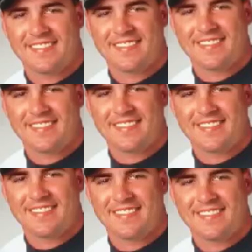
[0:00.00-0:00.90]

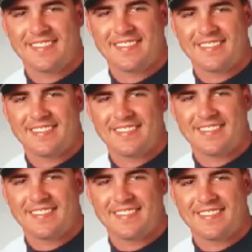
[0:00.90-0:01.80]

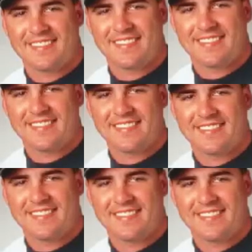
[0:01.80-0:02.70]

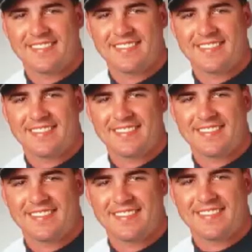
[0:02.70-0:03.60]

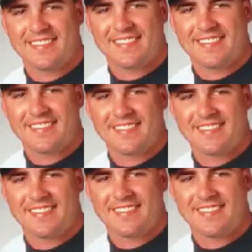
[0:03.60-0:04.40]
[no speech]